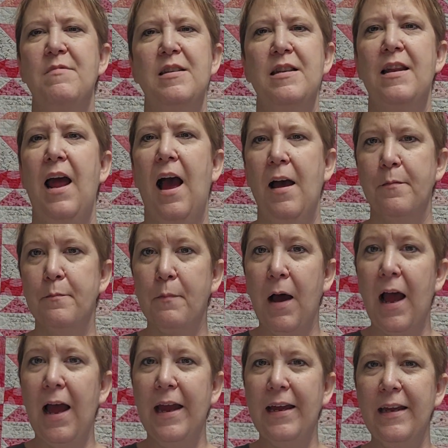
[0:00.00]
not
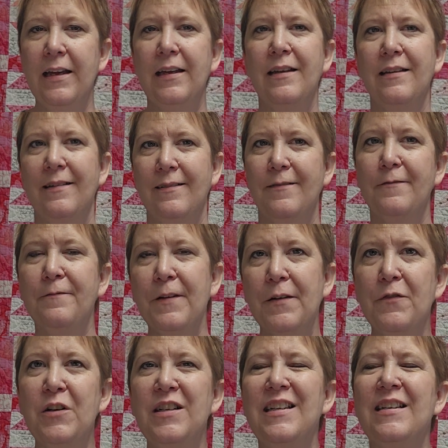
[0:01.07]
my
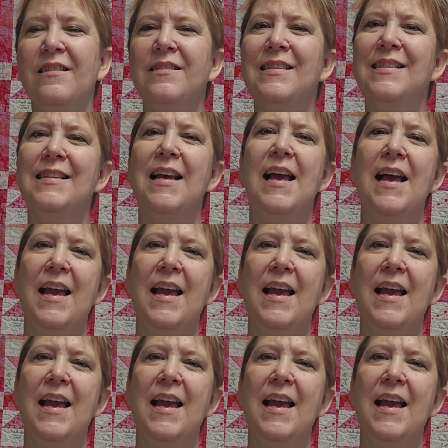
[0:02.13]
favorite needles.